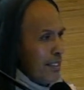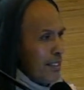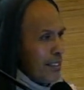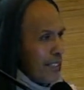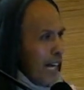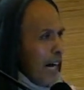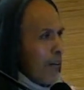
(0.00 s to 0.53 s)

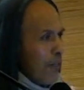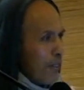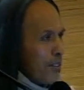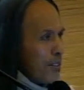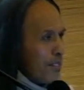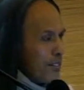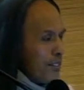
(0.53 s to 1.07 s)
these
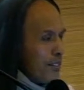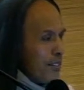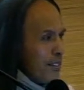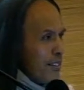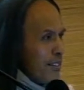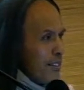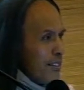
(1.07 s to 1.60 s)
cowherds,
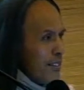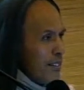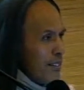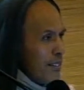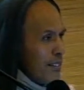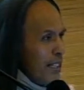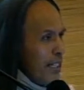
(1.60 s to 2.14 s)

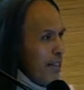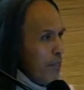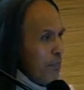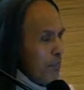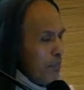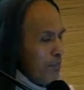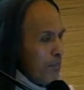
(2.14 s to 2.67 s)
they